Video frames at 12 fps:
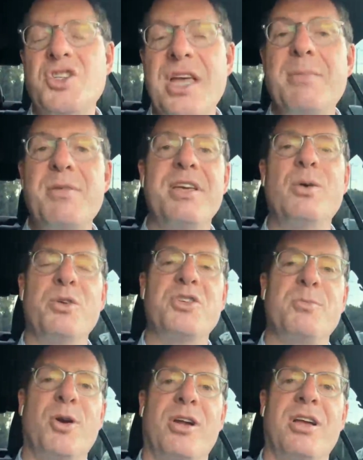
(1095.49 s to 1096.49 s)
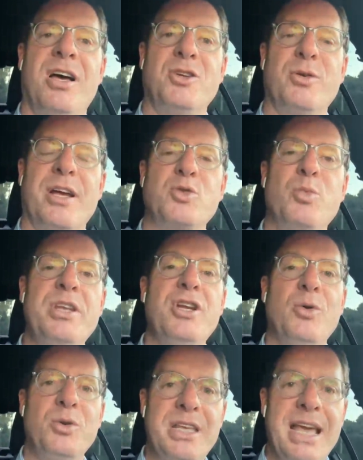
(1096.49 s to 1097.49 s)
Same thing with smart contracts.
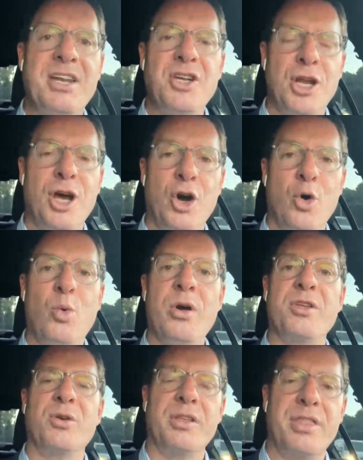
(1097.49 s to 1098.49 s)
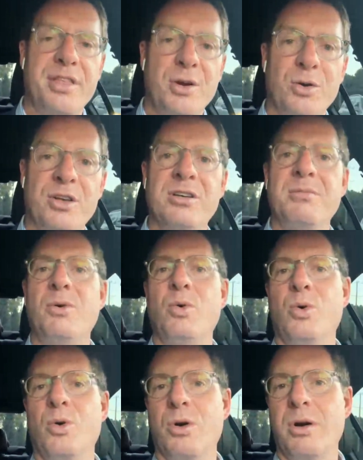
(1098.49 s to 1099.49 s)
We don't yet know whether Ethereum
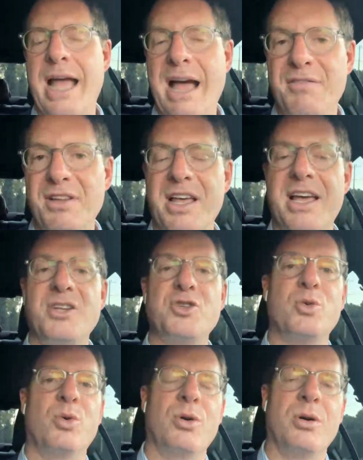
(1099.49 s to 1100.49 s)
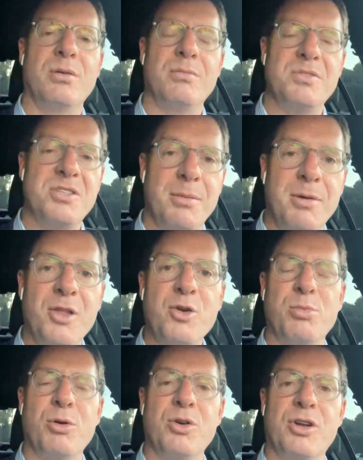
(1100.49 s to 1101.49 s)
or Avalanche or some
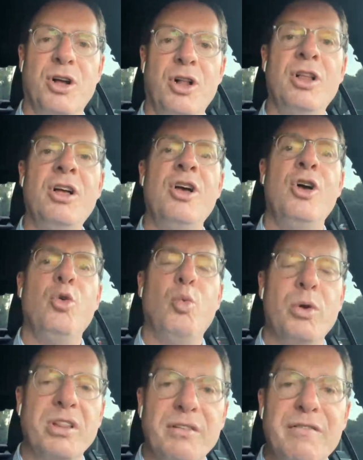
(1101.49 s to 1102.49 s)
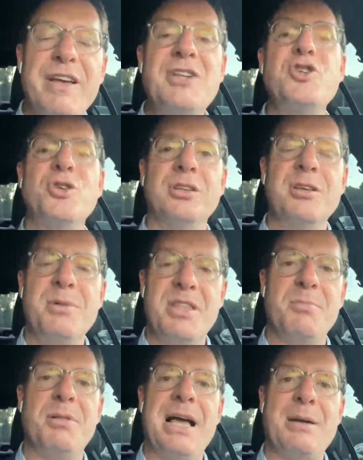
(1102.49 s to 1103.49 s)
other protocol will eventually
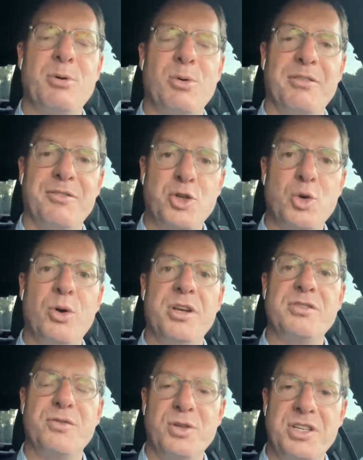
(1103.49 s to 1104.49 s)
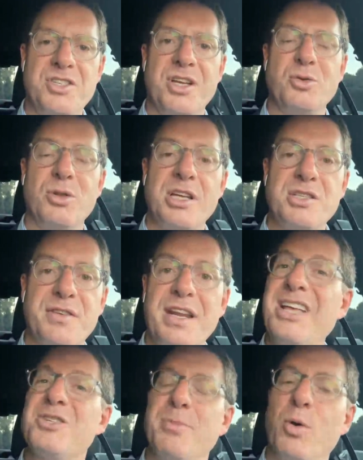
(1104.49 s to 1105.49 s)
be the platform of choice for decentralized
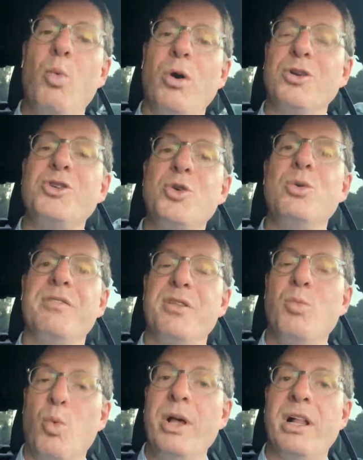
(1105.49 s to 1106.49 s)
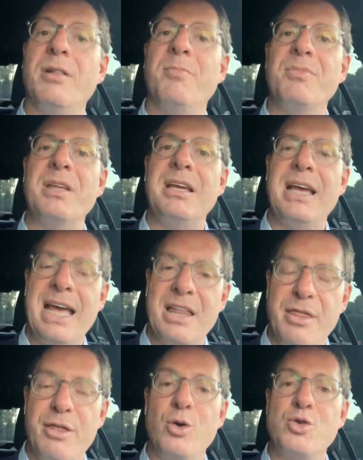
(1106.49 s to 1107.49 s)
finance, but one or two of them will.
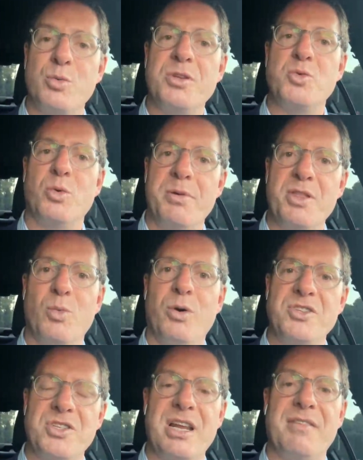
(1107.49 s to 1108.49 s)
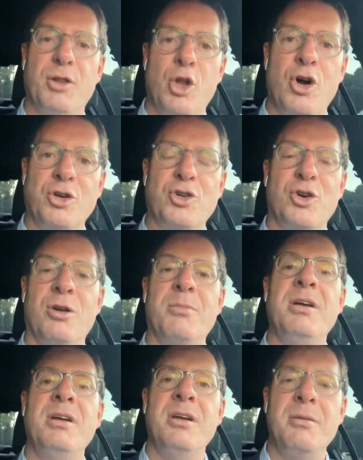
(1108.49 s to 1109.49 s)
And those ones will be the ones that have
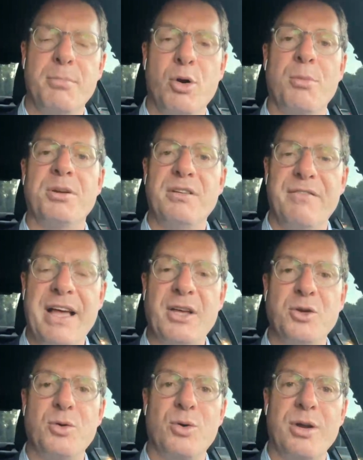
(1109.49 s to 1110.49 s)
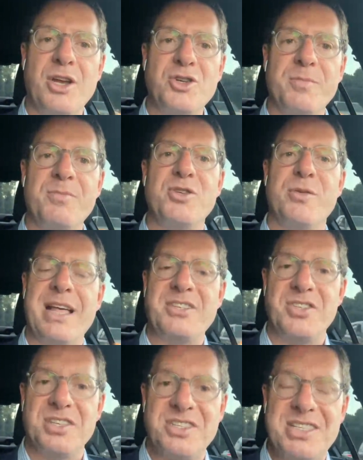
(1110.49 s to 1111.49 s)
long-term permanent value creation. So
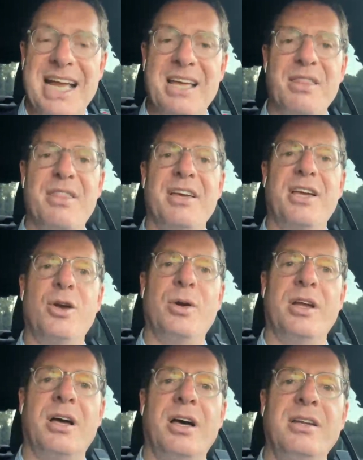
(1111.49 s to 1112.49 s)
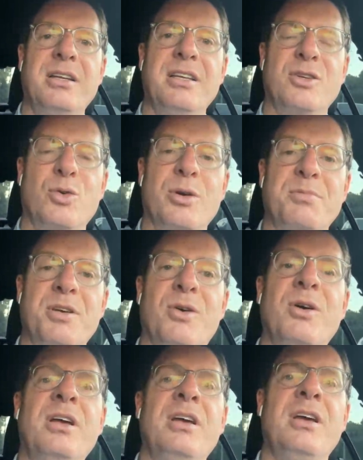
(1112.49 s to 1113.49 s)
that's the second thing going on in
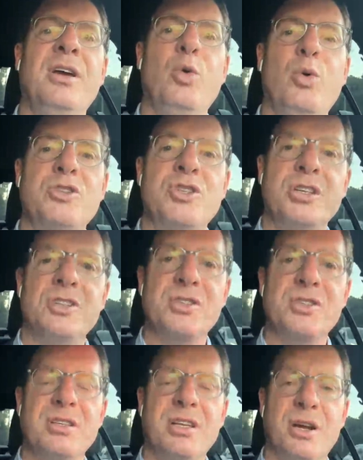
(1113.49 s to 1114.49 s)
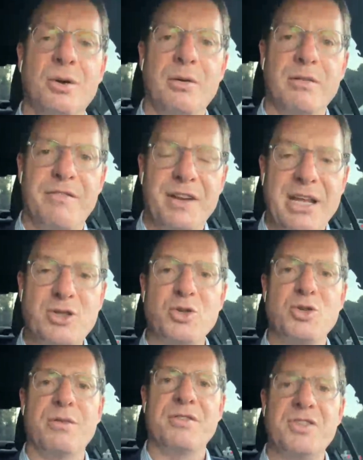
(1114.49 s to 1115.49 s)
crypto, which is,
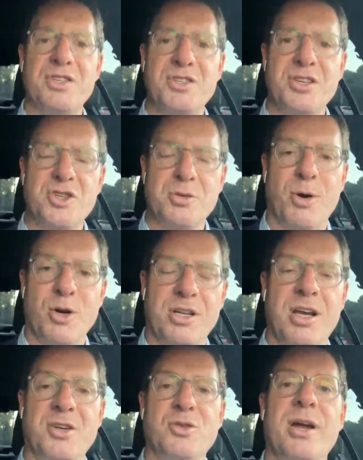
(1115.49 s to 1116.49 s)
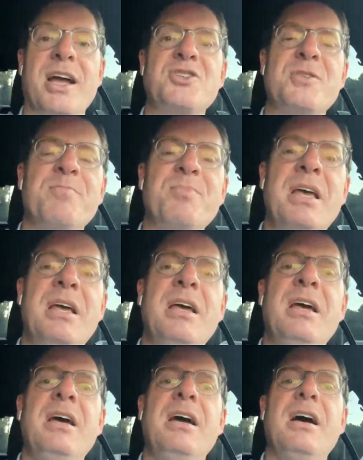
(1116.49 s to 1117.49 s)
financial services, smart contracts.
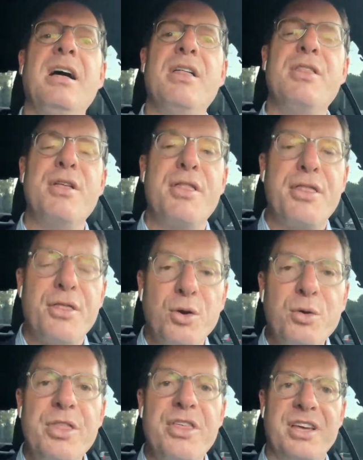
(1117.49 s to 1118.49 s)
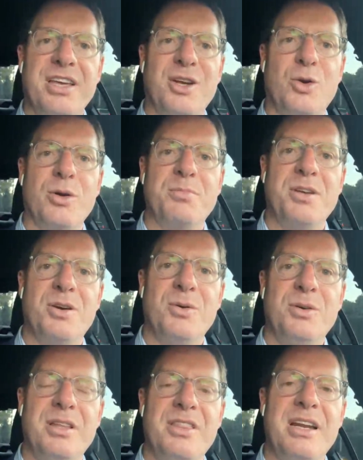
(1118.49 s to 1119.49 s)
The third thing in
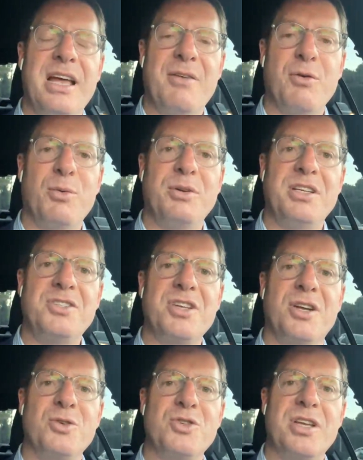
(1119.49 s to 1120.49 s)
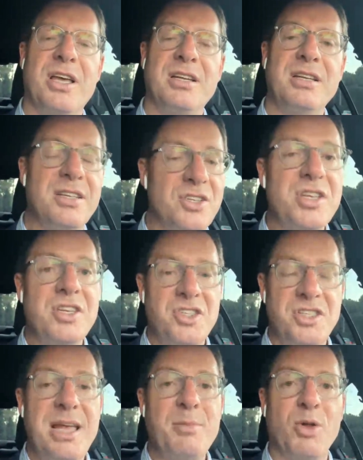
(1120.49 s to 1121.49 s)
crypto that everyone needs to understand
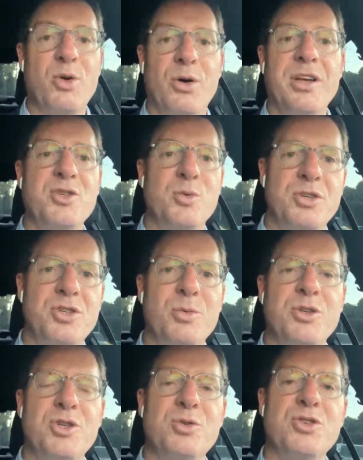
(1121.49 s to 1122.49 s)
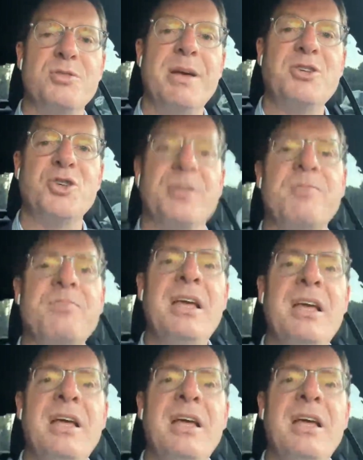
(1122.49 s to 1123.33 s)
is stable coins, which you just mentioned.